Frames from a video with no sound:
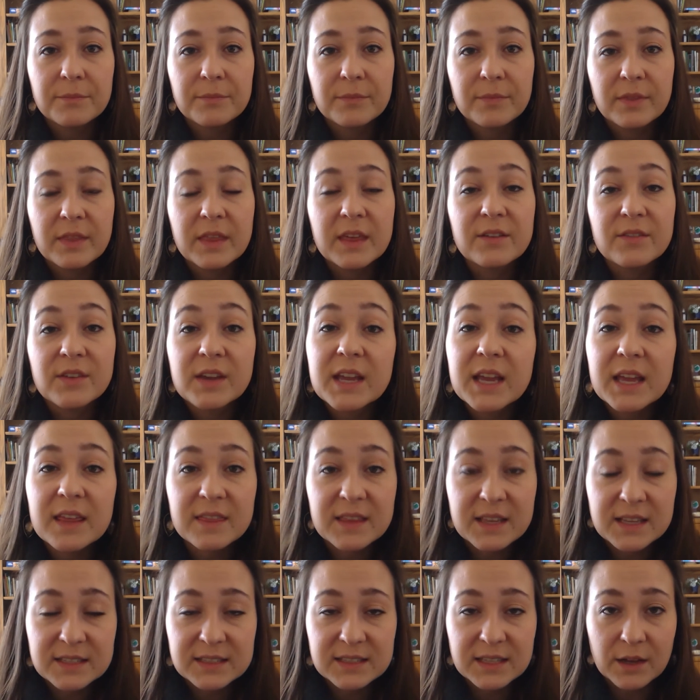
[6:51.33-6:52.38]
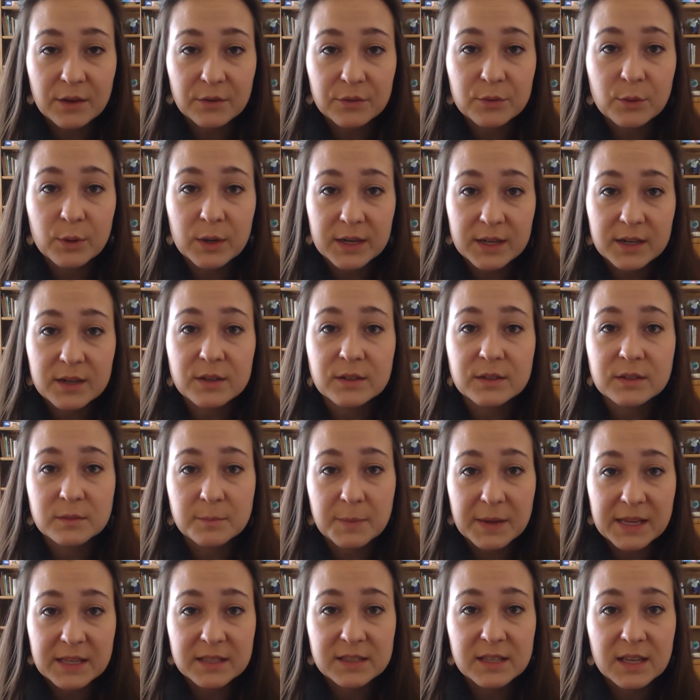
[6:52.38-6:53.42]
living in these self-critical
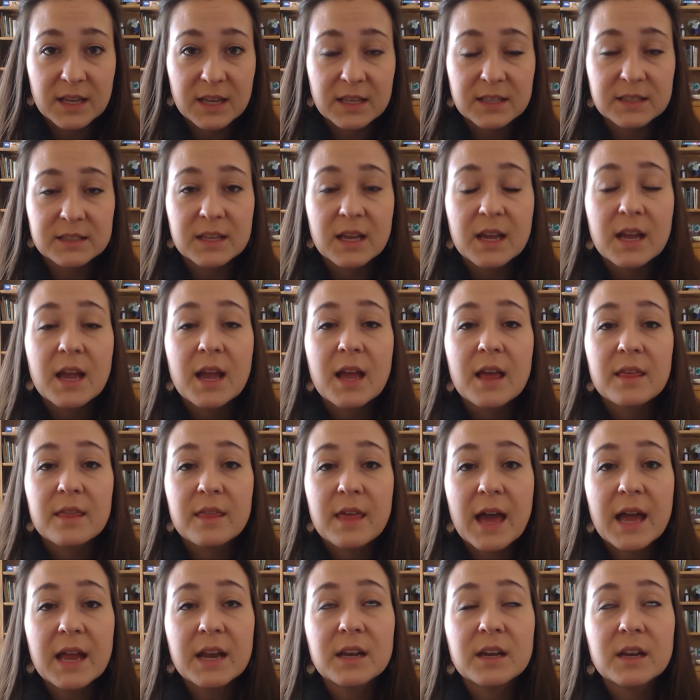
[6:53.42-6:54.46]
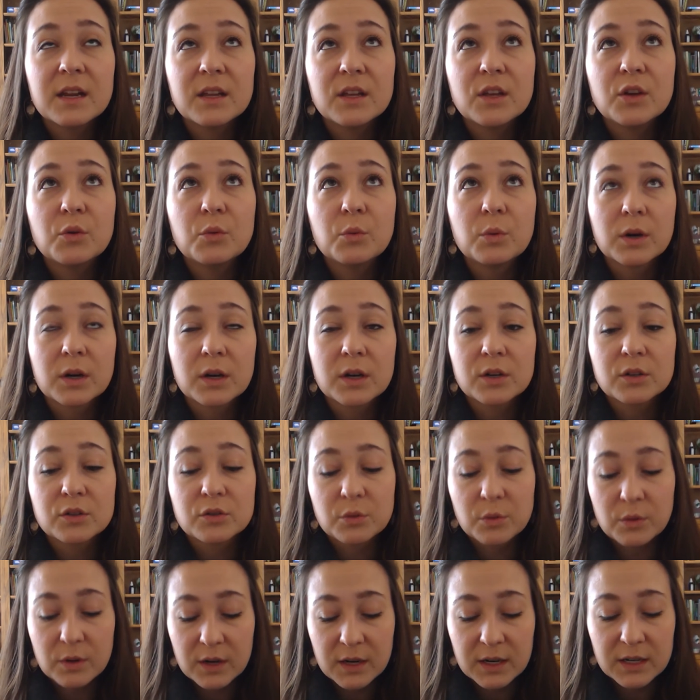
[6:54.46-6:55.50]
spaces, then you work
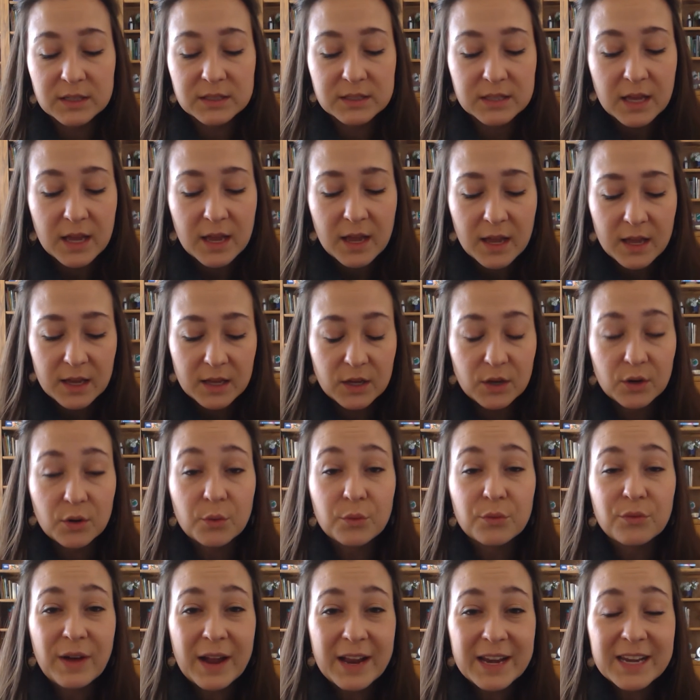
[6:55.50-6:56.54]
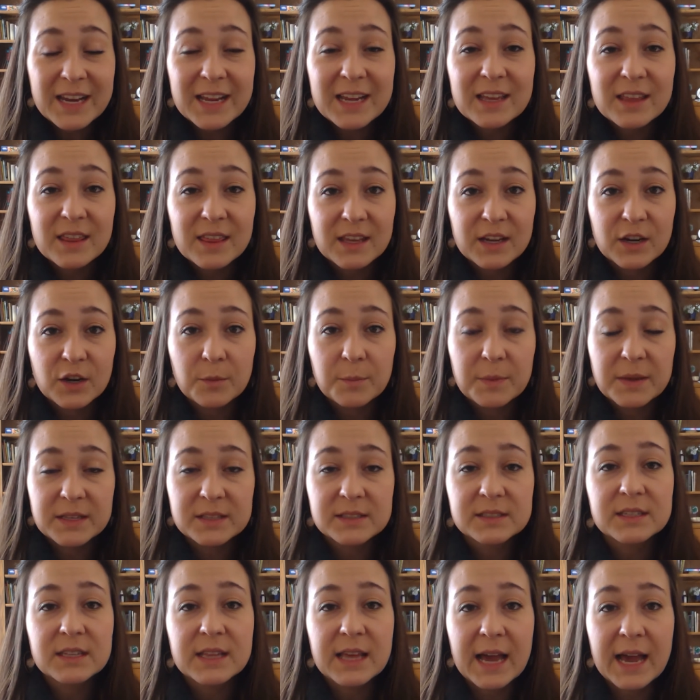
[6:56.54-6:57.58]
towards finding a
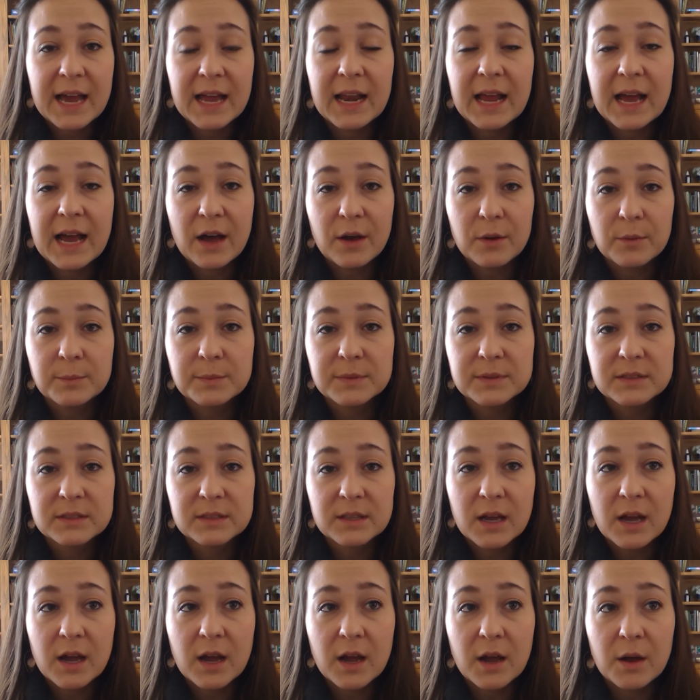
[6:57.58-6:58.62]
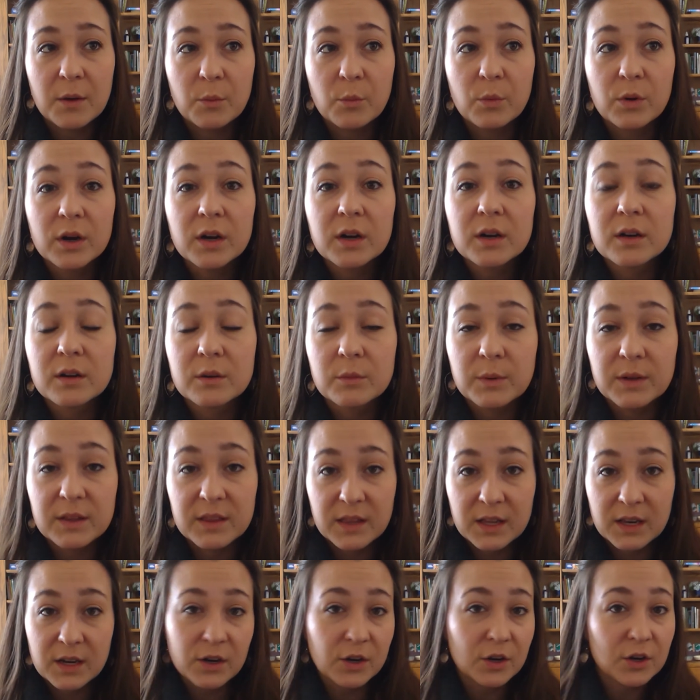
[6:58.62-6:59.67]
therapist that helps work
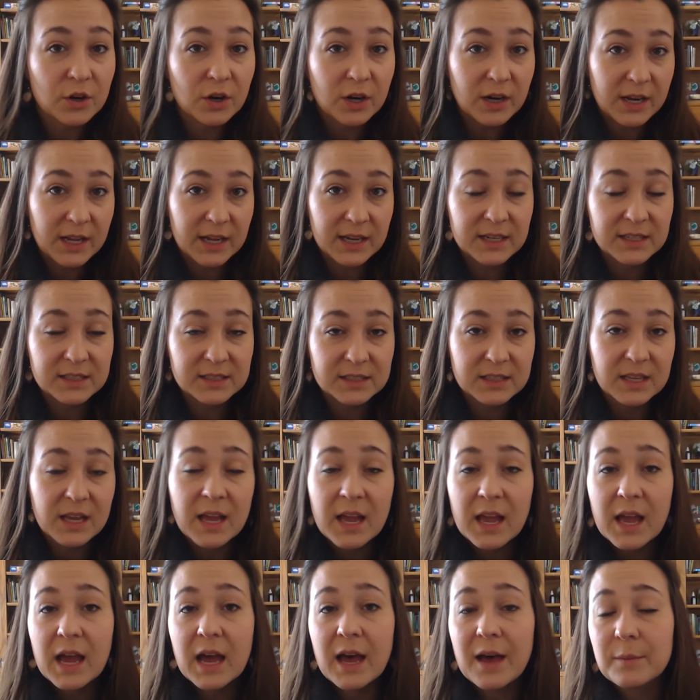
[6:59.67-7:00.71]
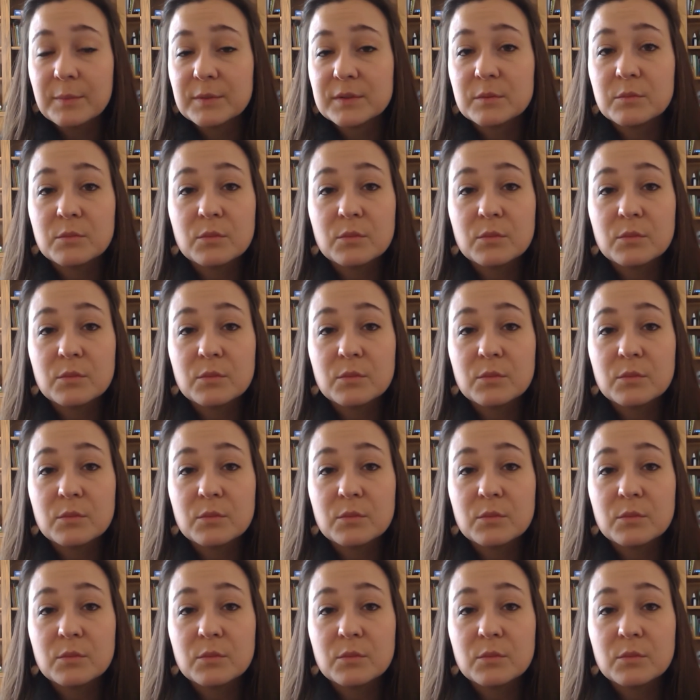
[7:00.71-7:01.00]
with inner critics, helps